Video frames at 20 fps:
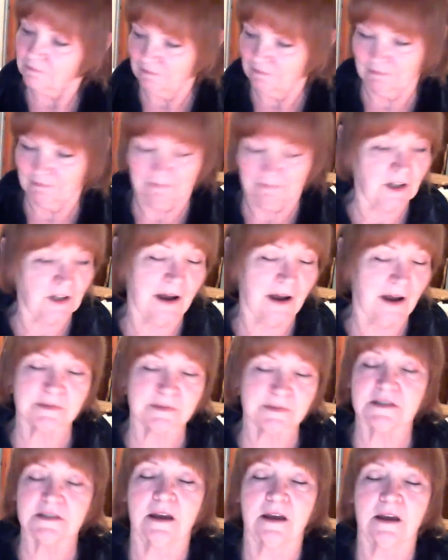
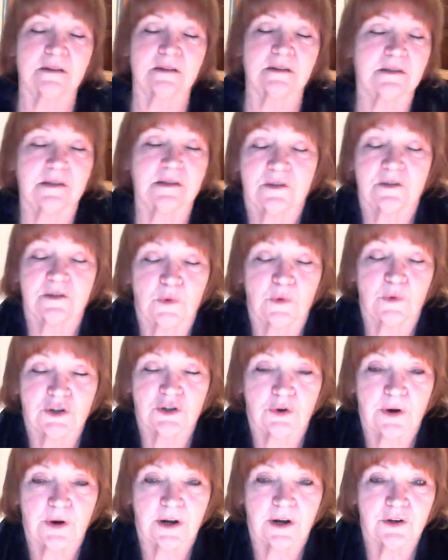claps its hands and says, wish
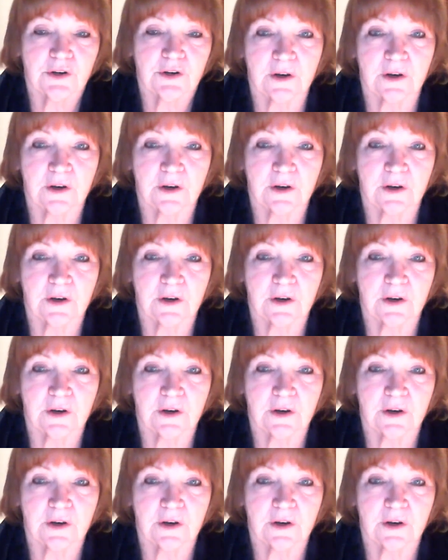granted.